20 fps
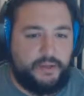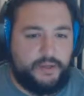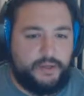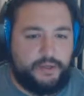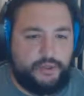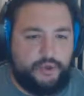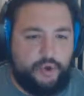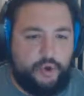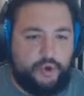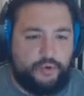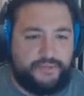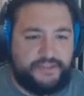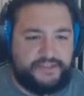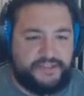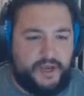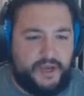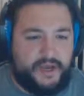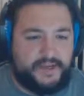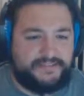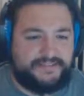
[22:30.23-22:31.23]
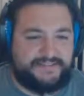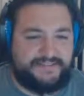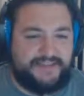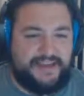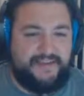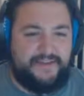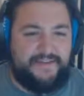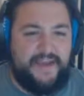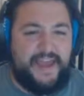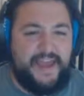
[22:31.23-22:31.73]
Coin will be tossed.
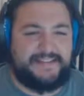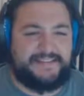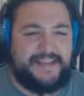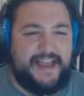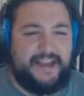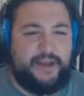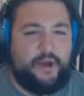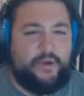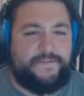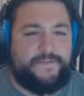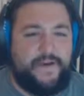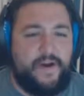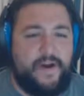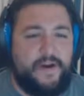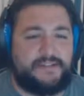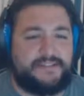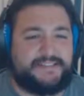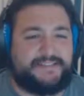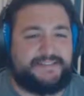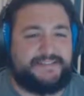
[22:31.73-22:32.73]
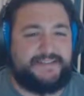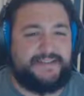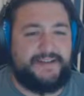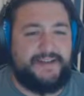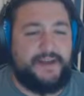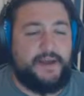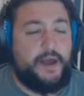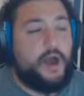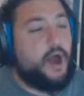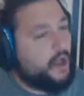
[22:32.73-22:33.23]
If heads, I go first!
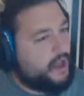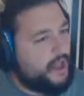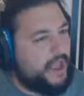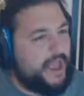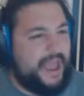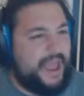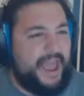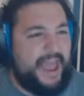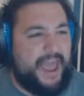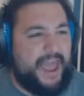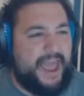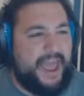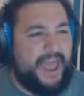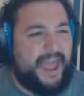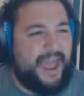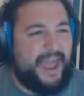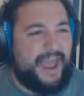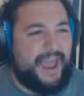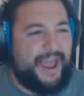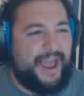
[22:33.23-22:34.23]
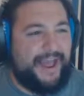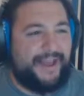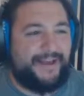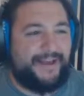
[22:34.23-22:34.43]
Hey!